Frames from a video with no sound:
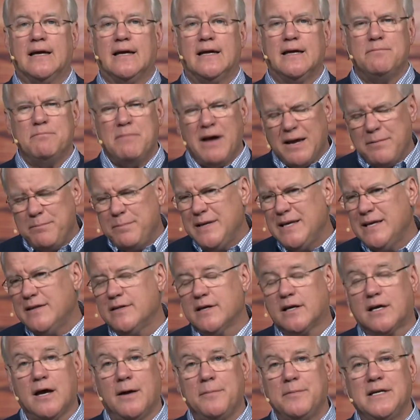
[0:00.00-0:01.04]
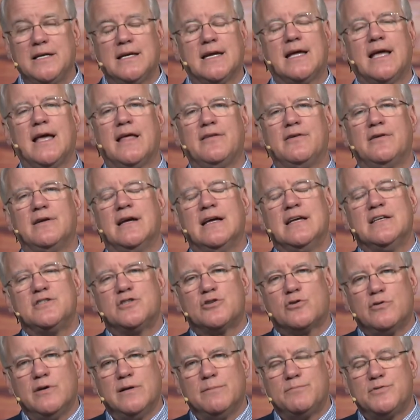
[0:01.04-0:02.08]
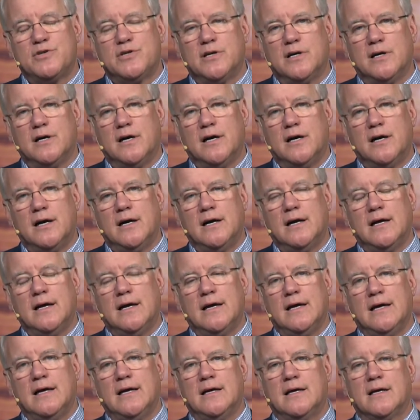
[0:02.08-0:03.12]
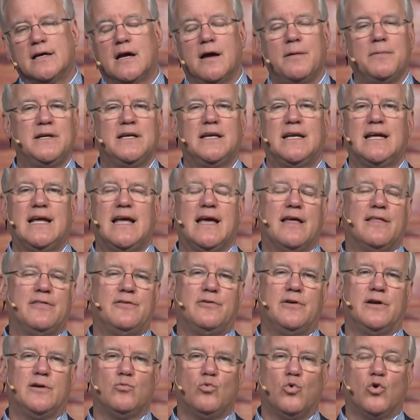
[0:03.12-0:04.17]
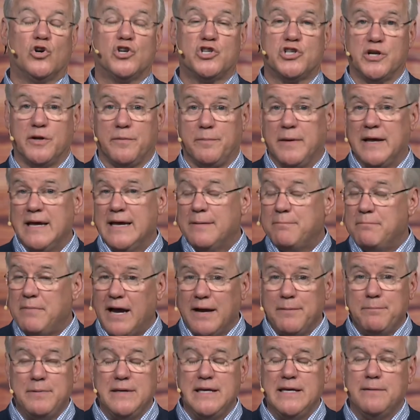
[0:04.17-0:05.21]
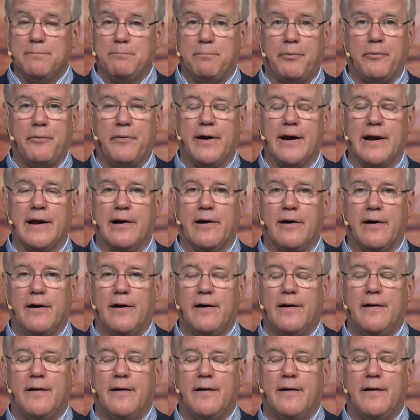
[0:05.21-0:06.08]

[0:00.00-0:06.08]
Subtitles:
It might be in the coming together Scripture, coming together in worship. It might be in prayer.